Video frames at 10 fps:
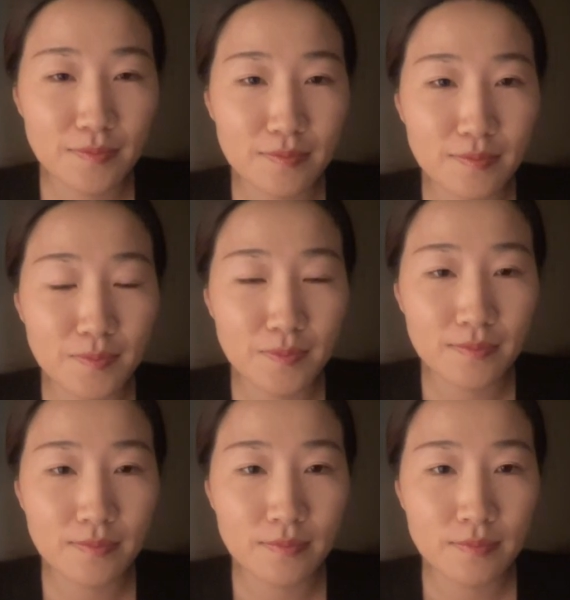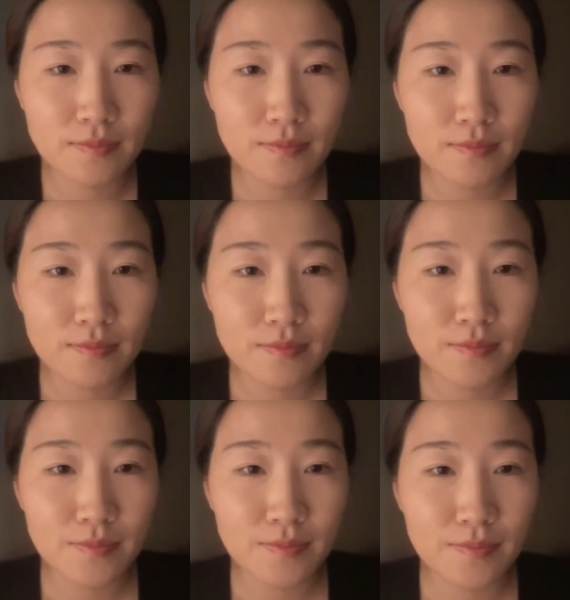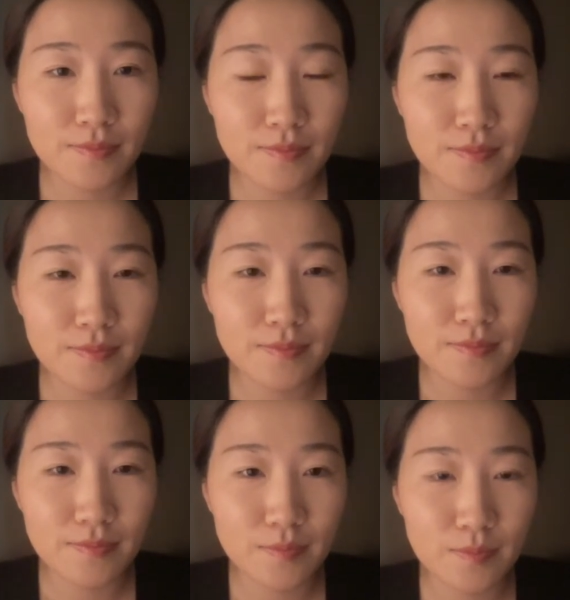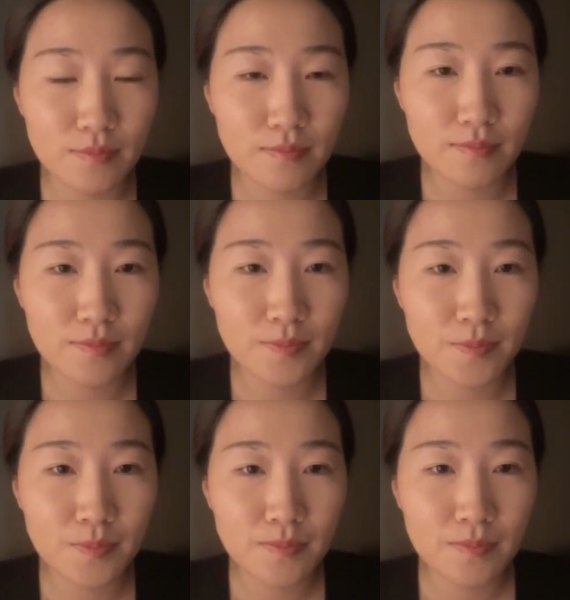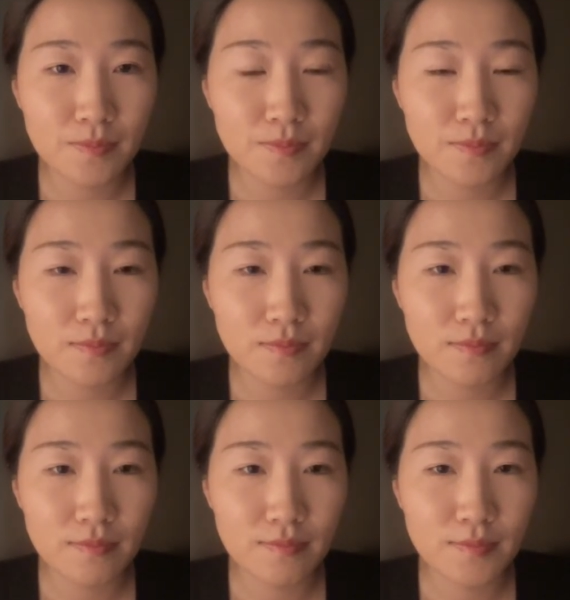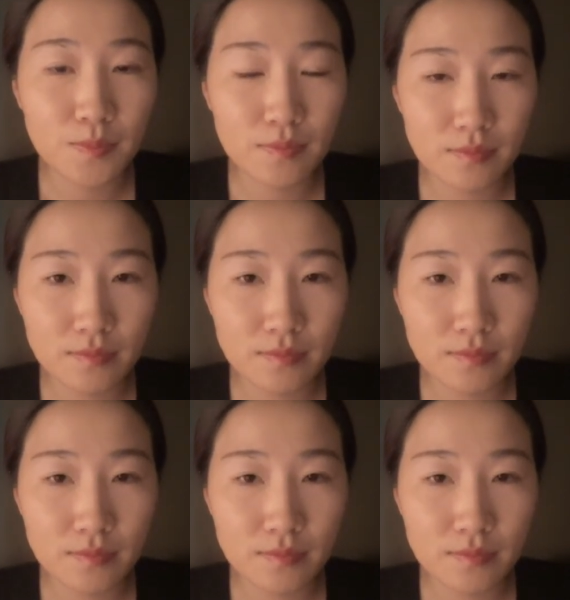No words are spoken by the person on screen.